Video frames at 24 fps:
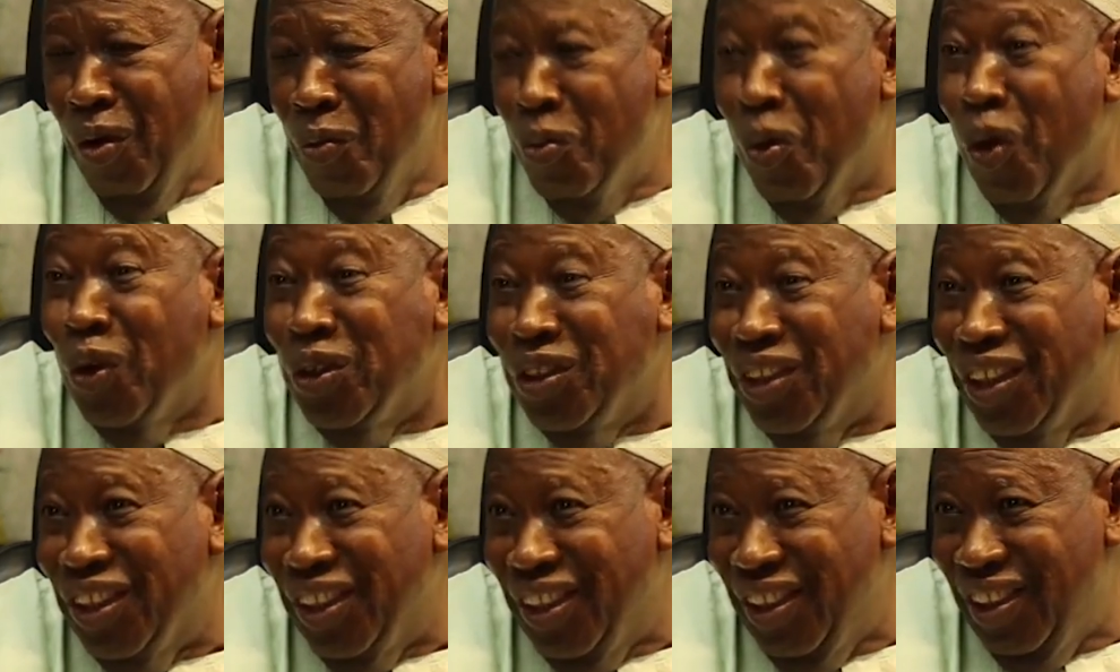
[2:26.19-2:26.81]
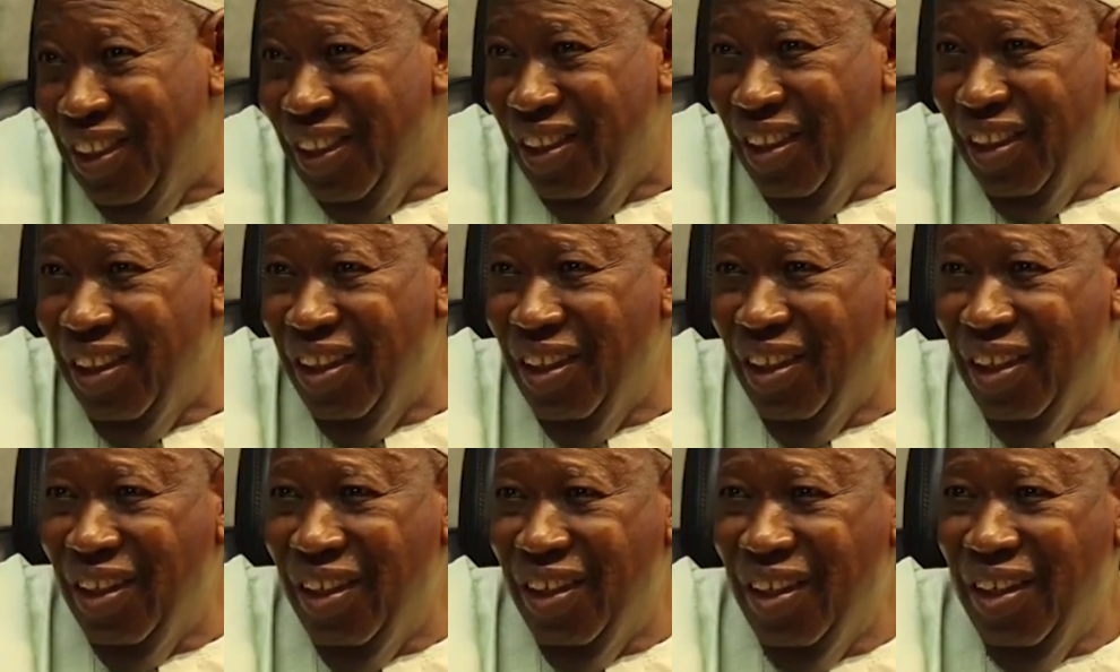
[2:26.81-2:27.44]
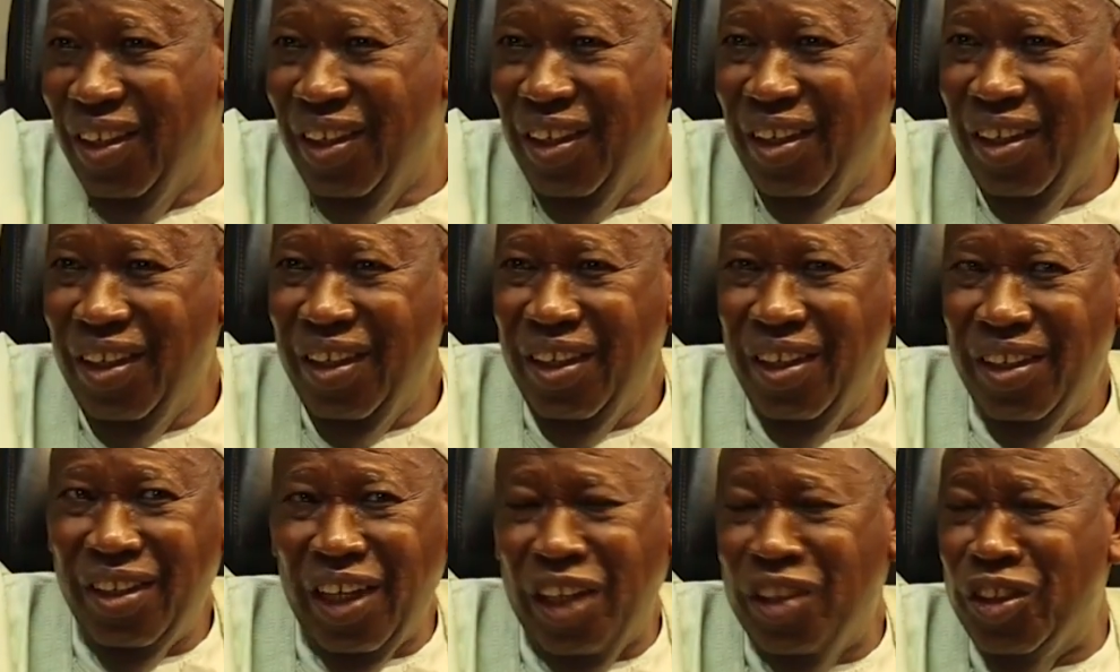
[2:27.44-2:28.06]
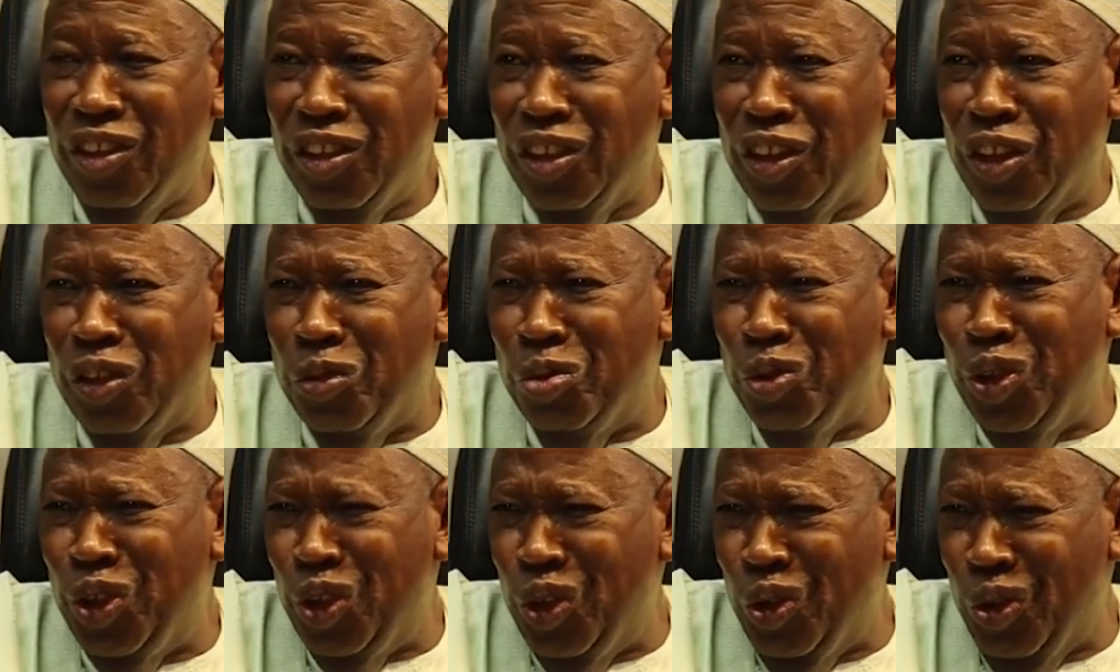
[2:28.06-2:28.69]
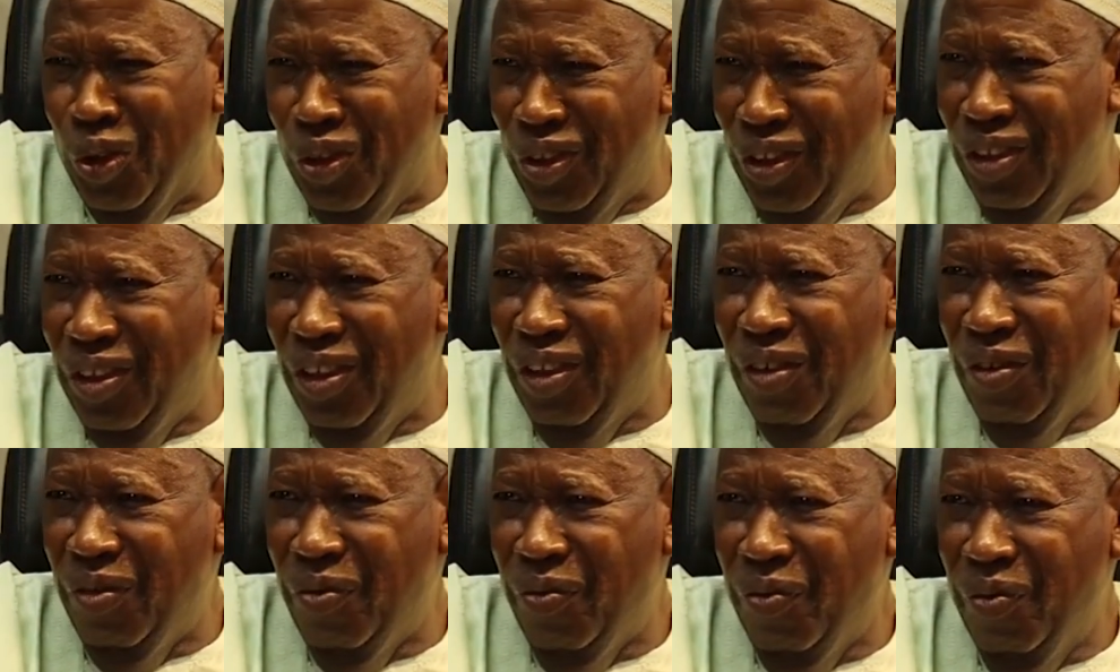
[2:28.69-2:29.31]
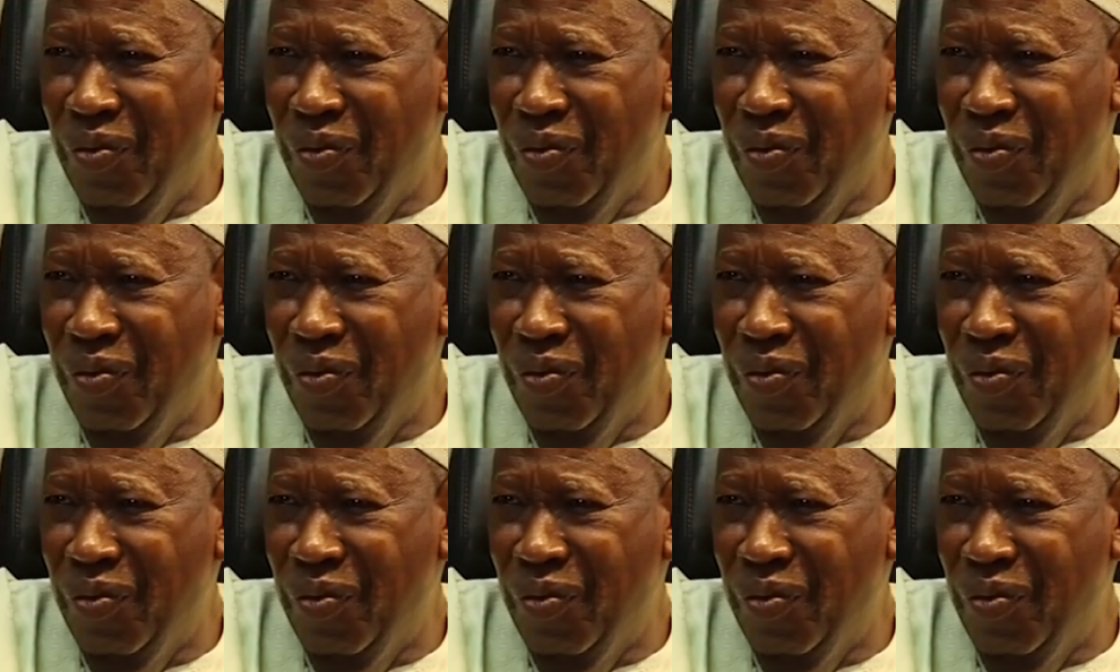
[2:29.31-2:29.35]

process that is suspicious.